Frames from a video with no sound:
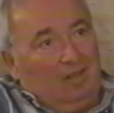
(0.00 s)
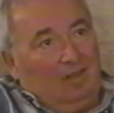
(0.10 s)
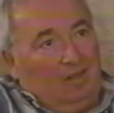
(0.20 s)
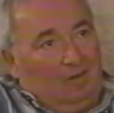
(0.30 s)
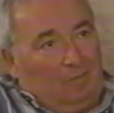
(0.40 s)

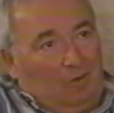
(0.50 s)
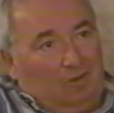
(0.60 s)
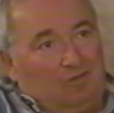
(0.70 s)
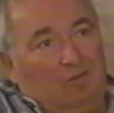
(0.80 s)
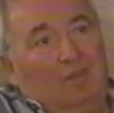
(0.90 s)
on the
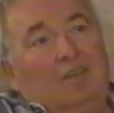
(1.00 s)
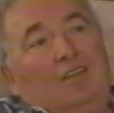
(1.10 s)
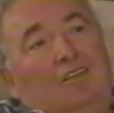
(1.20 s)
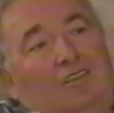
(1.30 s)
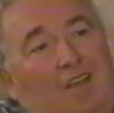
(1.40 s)
Polish border,
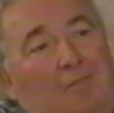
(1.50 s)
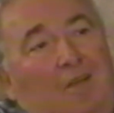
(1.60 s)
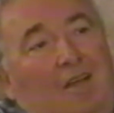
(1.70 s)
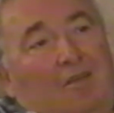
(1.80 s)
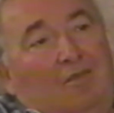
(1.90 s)
and
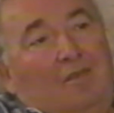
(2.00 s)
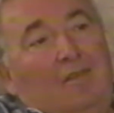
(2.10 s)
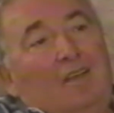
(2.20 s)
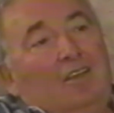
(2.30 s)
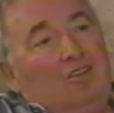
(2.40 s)
somehow
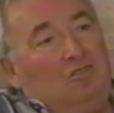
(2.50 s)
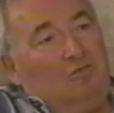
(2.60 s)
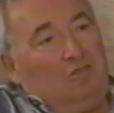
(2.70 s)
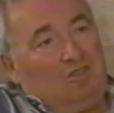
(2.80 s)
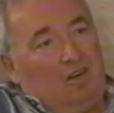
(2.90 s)
the
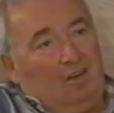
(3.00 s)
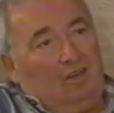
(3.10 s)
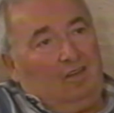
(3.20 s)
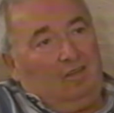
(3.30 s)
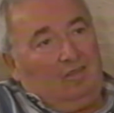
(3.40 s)
Jewish
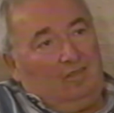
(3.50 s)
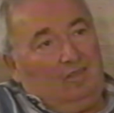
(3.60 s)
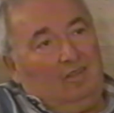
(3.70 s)
Congress